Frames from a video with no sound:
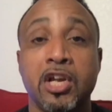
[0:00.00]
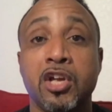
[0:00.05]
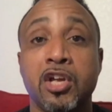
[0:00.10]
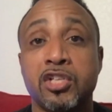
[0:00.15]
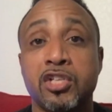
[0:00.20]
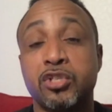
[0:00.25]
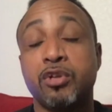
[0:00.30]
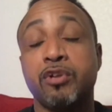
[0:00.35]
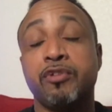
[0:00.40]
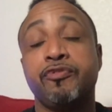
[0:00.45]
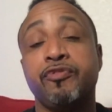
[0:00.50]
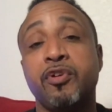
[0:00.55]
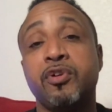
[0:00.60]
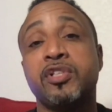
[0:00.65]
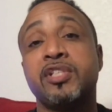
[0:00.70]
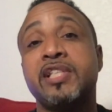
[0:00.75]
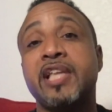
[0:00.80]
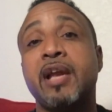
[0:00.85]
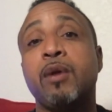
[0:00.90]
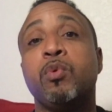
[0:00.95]
So the first
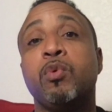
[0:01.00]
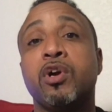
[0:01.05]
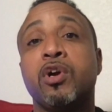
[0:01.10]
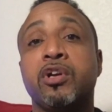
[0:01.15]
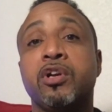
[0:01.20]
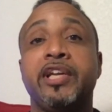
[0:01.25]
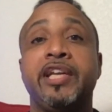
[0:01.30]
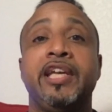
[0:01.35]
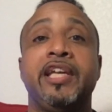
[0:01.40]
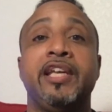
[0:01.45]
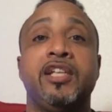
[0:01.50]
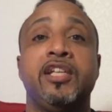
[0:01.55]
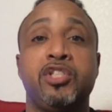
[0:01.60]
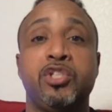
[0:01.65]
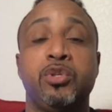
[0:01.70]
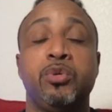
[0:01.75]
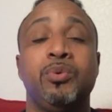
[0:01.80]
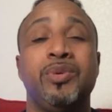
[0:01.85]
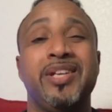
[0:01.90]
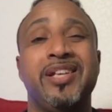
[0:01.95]
thing we're going to get
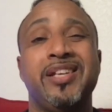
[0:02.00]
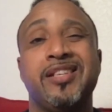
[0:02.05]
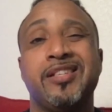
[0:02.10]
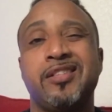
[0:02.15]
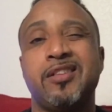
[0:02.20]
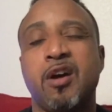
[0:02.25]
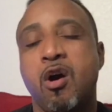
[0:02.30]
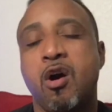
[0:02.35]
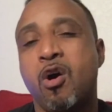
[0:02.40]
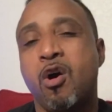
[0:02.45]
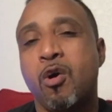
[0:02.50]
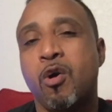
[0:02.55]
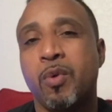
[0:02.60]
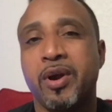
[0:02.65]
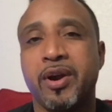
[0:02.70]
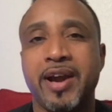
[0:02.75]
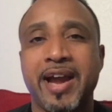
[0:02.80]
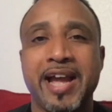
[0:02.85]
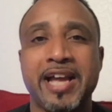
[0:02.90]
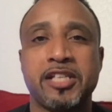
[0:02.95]
into is the hardware
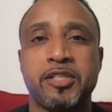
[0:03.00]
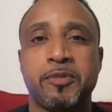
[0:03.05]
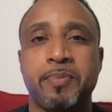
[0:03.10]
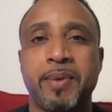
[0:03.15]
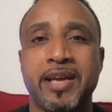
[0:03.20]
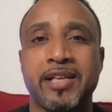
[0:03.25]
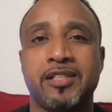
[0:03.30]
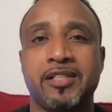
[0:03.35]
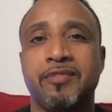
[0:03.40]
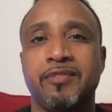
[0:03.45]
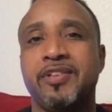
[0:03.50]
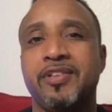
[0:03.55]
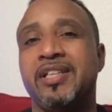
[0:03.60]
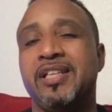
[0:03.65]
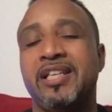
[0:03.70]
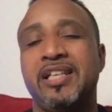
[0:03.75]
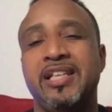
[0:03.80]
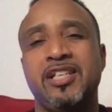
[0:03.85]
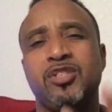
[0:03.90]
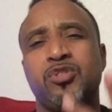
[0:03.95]
aspects of it, and
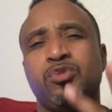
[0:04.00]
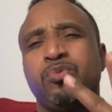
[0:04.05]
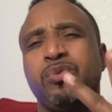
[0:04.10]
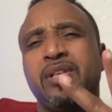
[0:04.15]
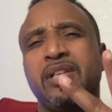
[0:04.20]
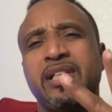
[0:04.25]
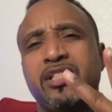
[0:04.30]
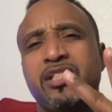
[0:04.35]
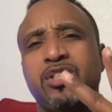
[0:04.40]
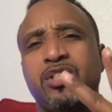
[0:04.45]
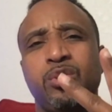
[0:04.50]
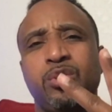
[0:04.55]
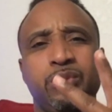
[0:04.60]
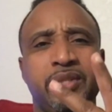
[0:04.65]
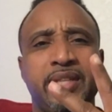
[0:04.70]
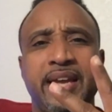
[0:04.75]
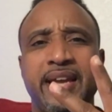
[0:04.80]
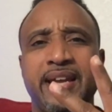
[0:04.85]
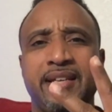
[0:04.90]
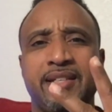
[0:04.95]
it's really two
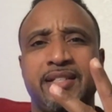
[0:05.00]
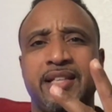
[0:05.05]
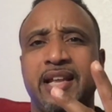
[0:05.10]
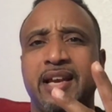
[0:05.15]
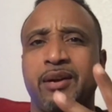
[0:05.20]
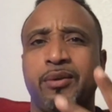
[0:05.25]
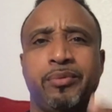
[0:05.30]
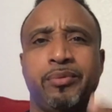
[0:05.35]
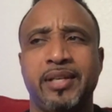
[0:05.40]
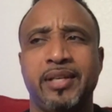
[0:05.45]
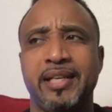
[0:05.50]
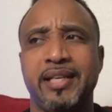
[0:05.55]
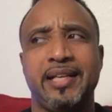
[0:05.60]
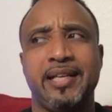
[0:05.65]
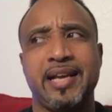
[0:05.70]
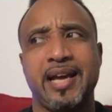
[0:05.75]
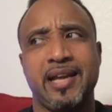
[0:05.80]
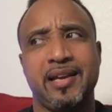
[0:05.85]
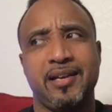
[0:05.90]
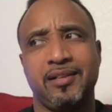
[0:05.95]
things that I really
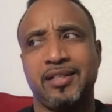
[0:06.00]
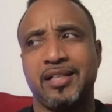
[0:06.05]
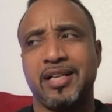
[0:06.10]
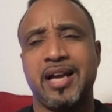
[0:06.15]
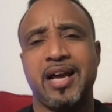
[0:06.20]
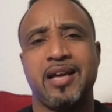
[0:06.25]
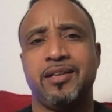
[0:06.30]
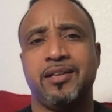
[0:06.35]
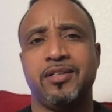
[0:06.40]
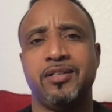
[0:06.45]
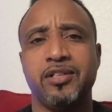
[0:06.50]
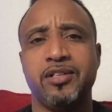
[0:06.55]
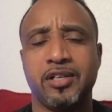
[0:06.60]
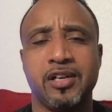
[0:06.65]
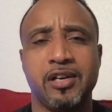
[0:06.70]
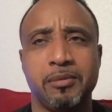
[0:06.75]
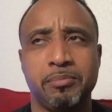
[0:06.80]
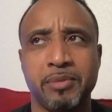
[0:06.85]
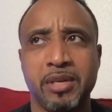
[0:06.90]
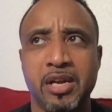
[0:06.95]
gotta kind of hook
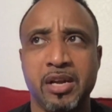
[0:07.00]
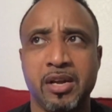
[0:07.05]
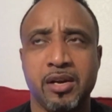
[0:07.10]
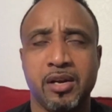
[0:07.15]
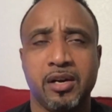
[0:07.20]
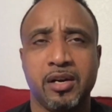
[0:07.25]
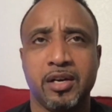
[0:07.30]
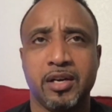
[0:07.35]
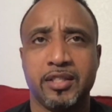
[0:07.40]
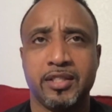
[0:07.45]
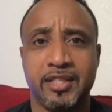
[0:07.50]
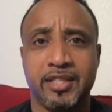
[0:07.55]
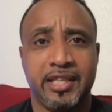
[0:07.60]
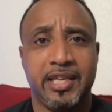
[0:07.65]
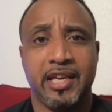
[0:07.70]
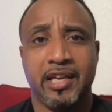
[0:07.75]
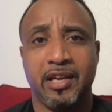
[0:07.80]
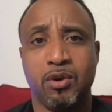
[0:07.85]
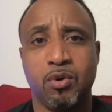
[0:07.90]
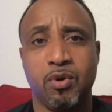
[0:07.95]
up to get
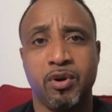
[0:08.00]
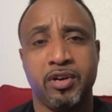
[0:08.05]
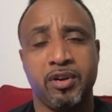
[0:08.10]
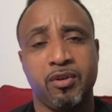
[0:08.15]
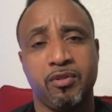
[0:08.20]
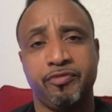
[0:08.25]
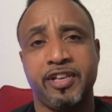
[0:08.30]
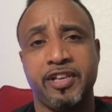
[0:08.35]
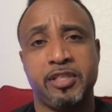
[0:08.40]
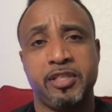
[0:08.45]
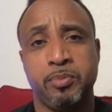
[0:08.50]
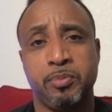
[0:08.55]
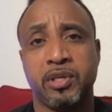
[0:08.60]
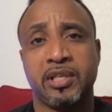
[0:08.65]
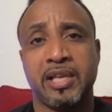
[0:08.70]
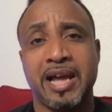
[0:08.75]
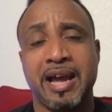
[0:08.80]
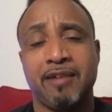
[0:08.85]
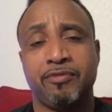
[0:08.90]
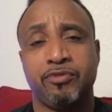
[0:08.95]
going on Facebook
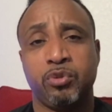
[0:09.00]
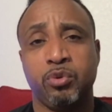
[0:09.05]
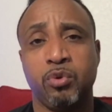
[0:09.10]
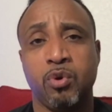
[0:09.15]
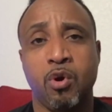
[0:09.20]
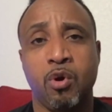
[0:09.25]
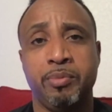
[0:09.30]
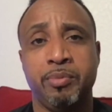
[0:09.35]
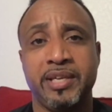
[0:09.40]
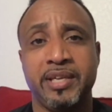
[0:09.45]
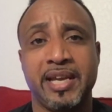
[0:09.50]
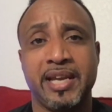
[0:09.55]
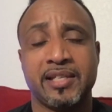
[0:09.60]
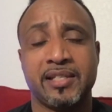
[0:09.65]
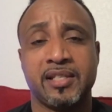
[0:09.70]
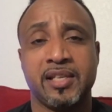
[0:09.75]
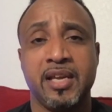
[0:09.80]
Live through OBS.